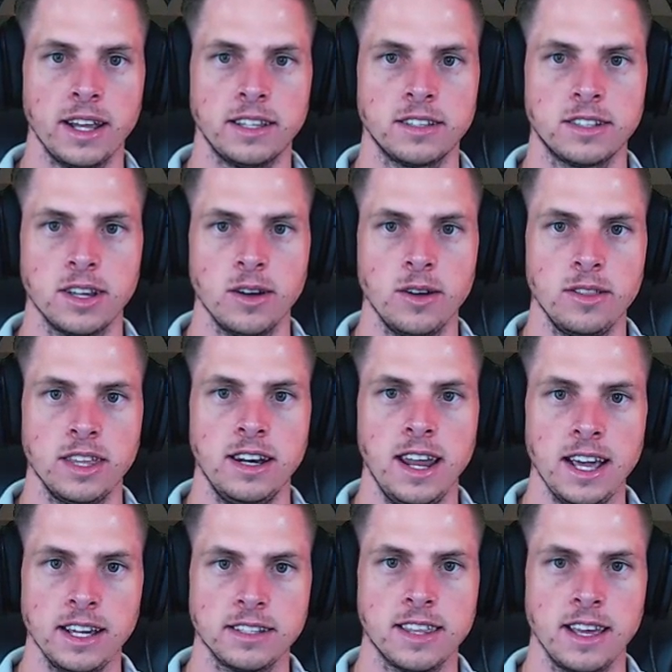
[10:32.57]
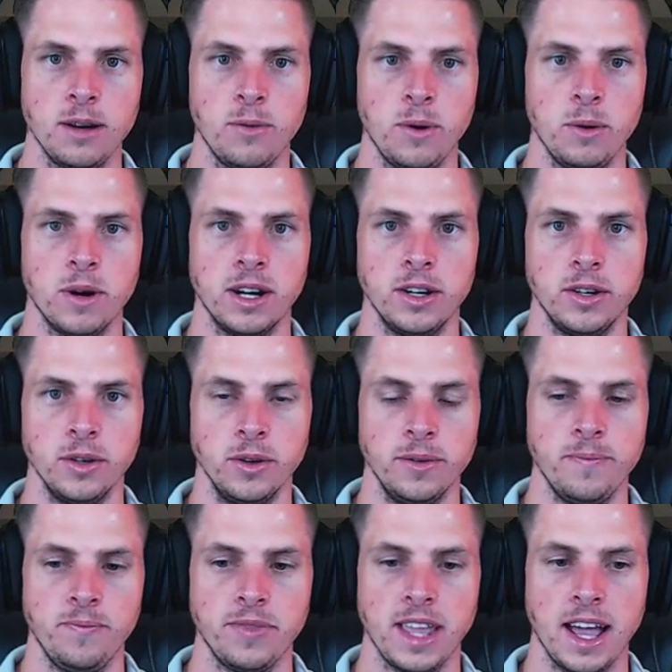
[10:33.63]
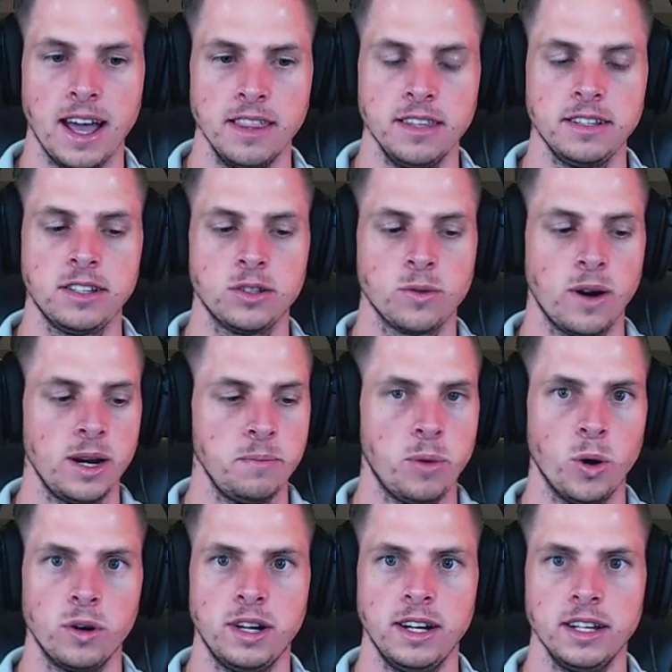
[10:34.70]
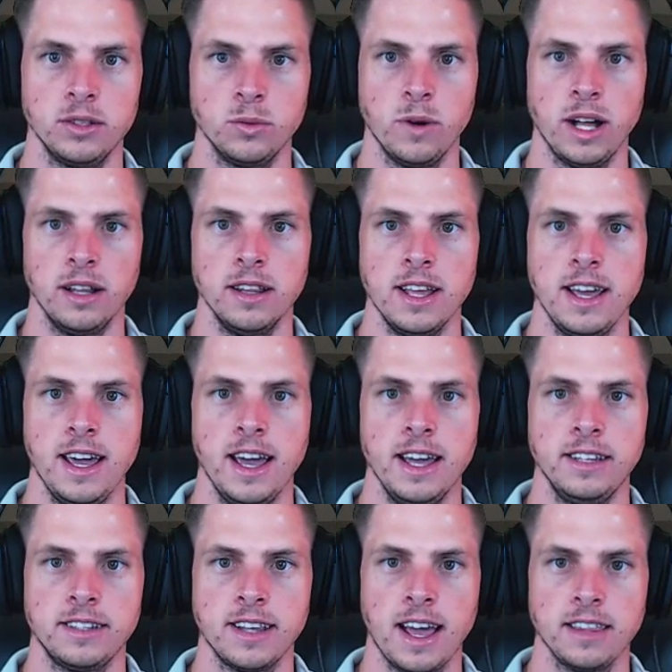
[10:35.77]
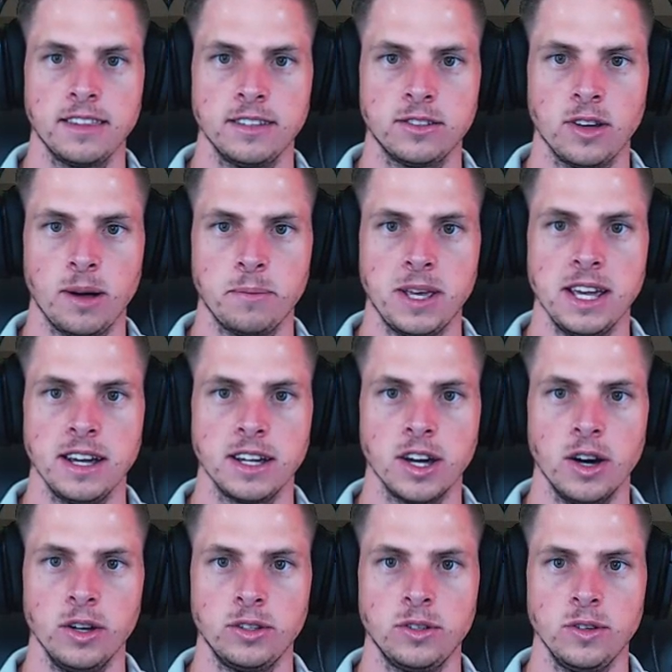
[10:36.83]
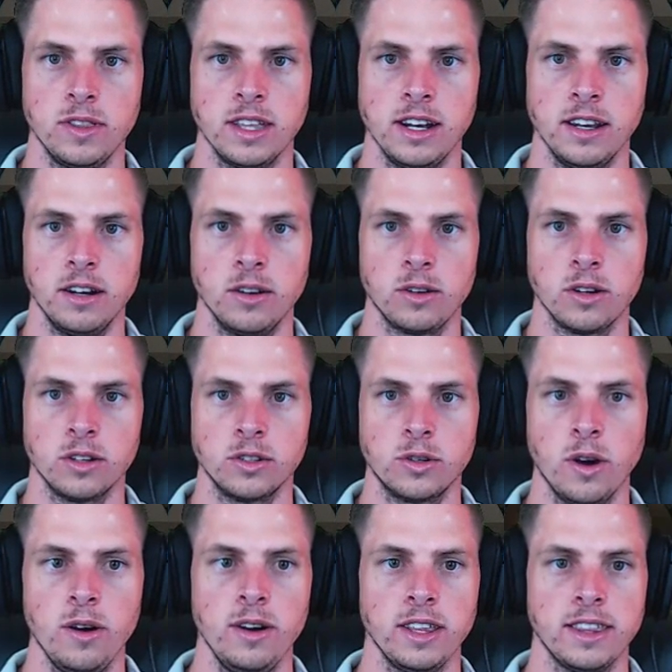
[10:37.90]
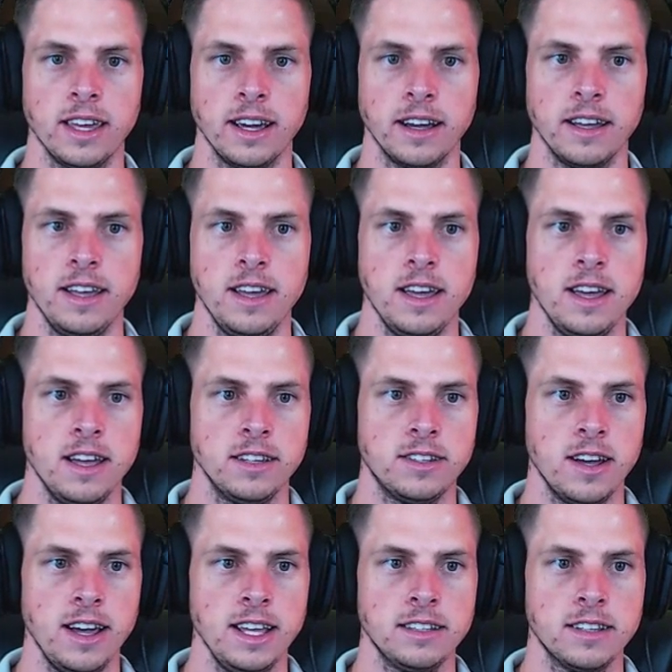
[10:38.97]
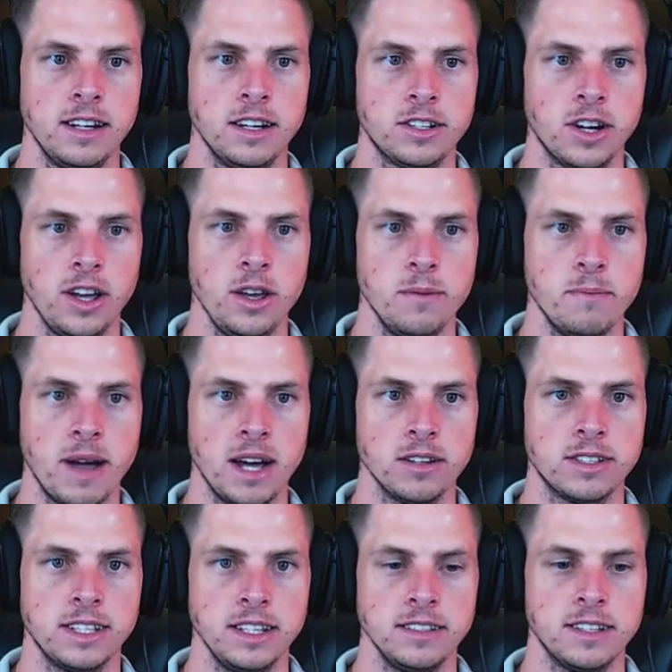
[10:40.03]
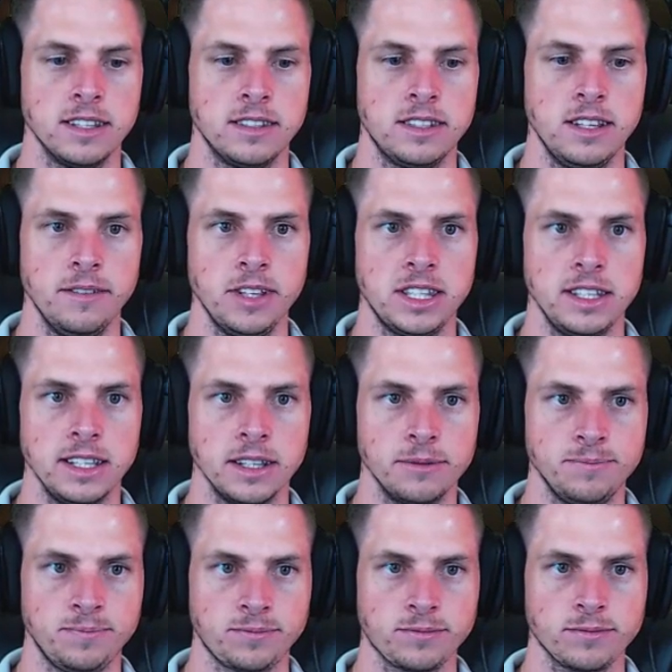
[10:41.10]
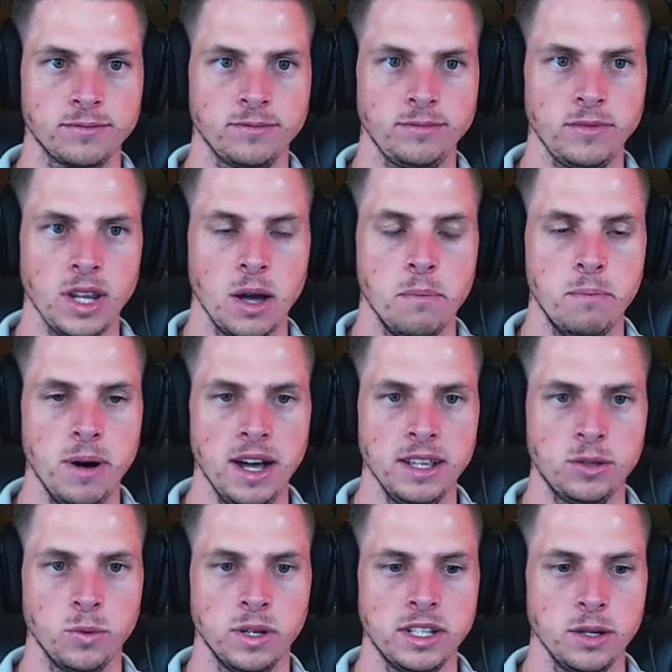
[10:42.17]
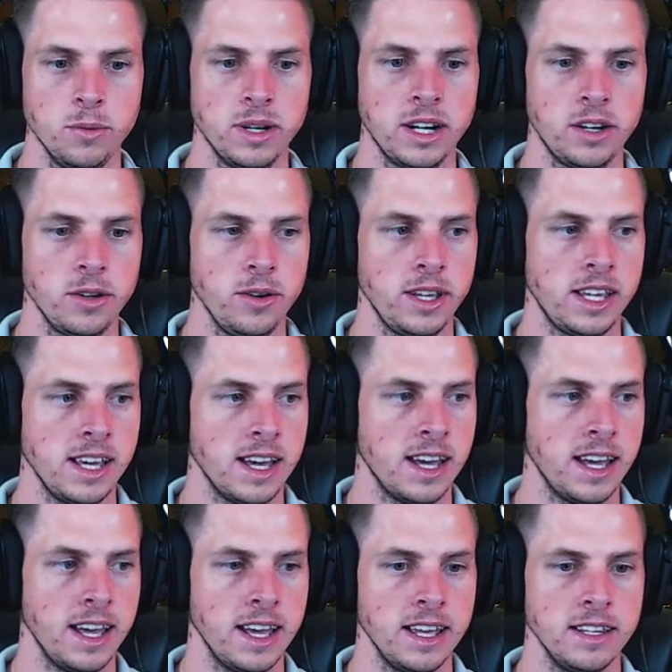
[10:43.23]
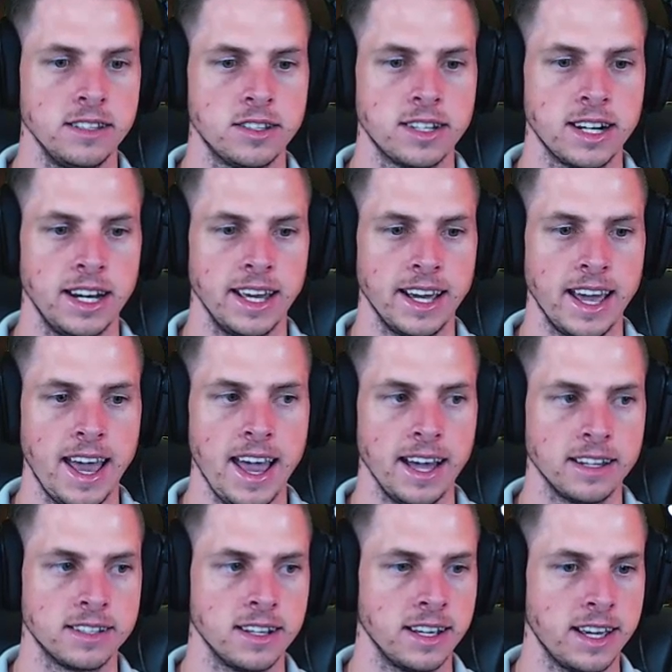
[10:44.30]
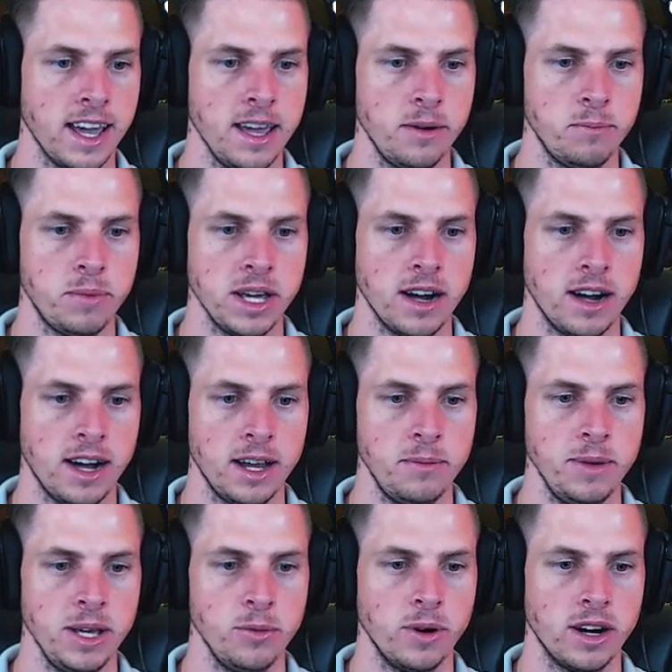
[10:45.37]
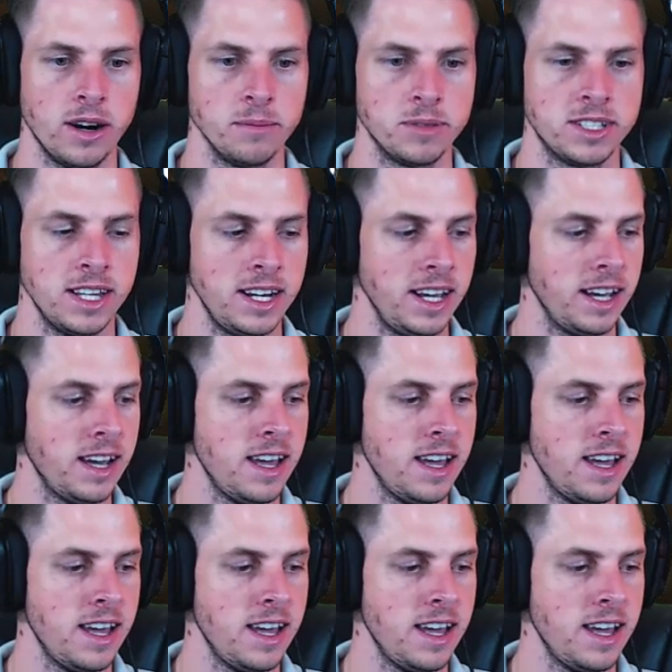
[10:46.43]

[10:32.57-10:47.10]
so the next thing we want to do, and this is quite important as well, is at the top here, go to the little controller thing. So it's going to show you mouse sensitivity. But what you want to do here is click X. Again, behind me where I'm sitting,